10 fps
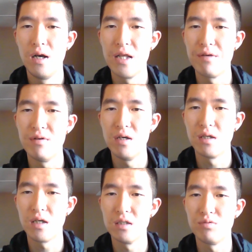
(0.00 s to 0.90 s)
leaving
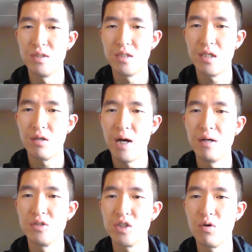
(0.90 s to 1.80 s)
adults with little
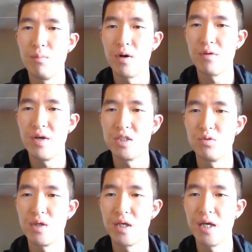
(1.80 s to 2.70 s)
energy or motivation
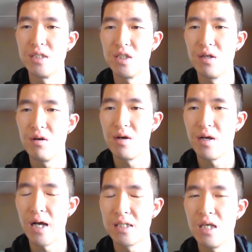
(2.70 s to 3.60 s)
to engage in
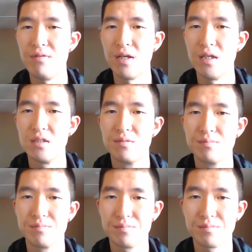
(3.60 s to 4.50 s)
learning activities.
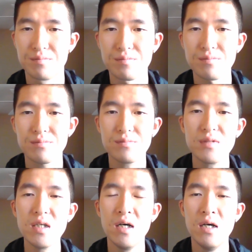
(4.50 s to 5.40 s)

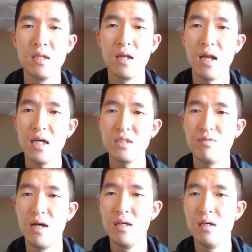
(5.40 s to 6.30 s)
The last
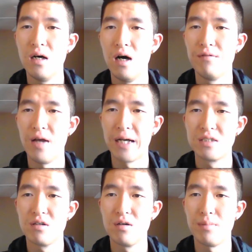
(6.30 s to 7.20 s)
one of the
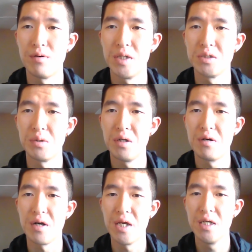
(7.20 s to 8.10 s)
external barriers to
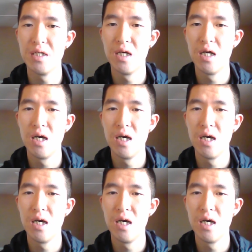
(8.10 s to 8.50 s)
learning